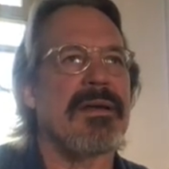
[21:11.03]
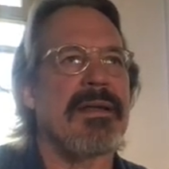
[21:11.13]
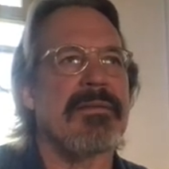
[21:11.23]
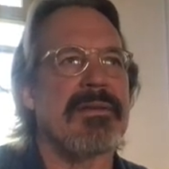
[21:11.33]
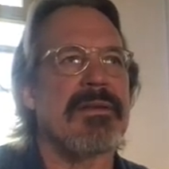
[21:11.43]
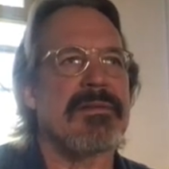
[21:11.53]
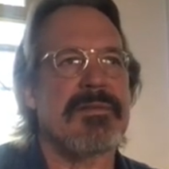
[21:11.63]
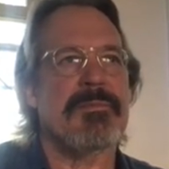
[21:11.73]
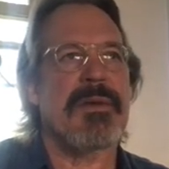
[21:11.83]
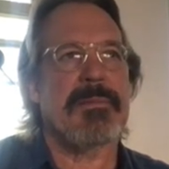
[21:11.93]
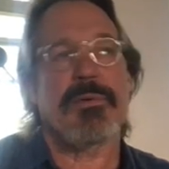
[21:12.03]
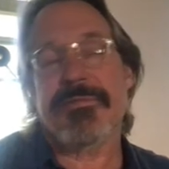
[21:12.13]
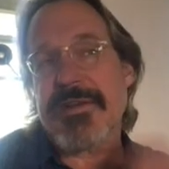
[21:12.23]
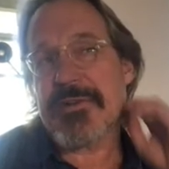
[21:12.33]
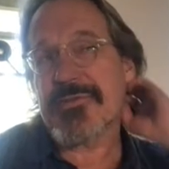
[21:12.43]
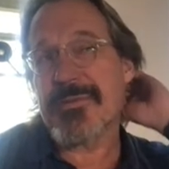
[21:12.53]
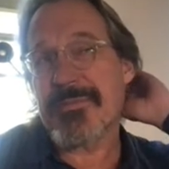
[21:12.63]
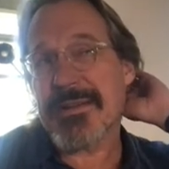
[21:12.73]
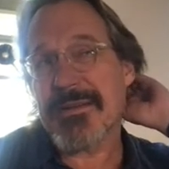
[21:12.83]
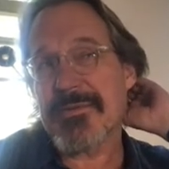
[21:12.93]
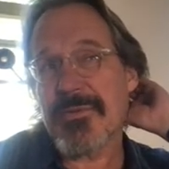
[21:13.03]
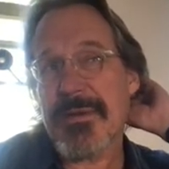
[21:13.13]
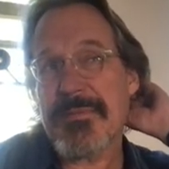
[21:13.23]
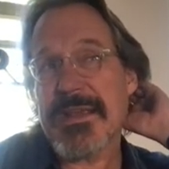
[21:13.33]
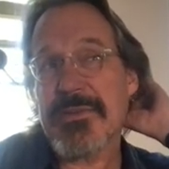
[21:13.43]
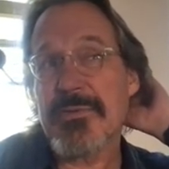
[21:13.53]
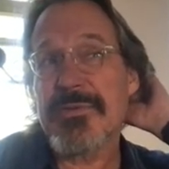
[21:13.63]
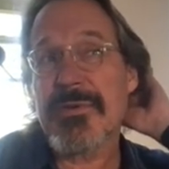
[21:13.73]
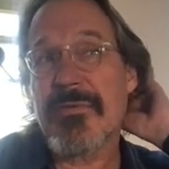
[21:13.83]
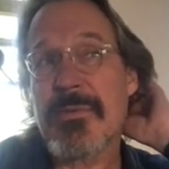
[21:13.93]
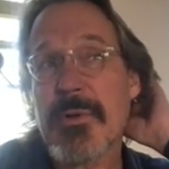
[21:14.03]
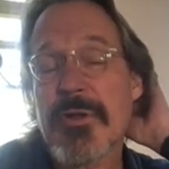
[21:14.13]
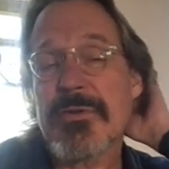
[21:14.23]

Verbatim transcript: I, it's my profession, but uh, do I make use of them all?